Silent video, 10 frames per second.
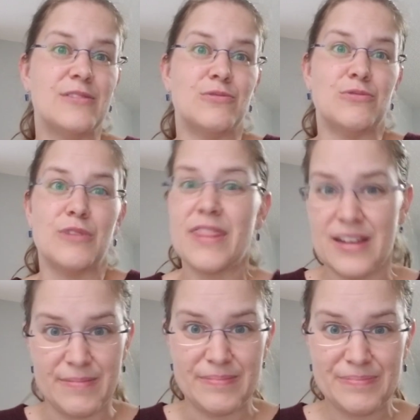
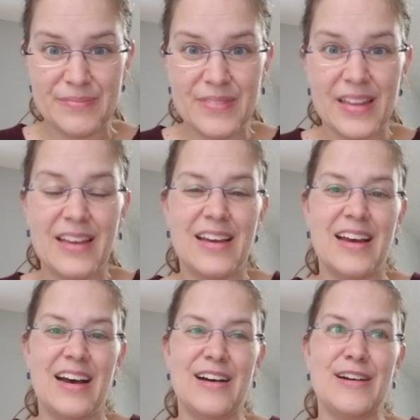rhythm,
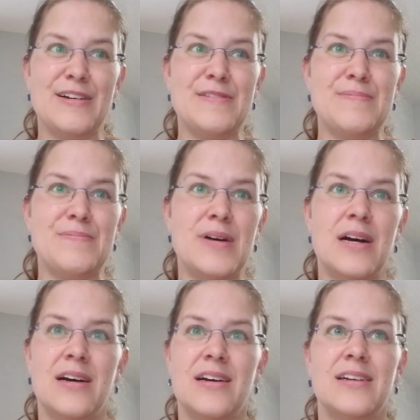
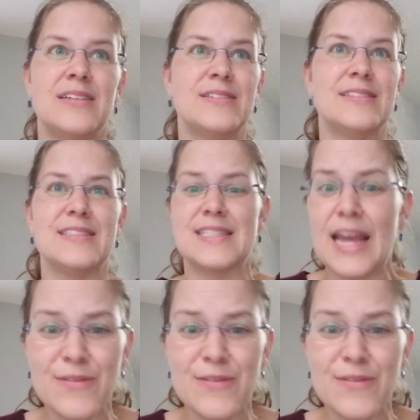sight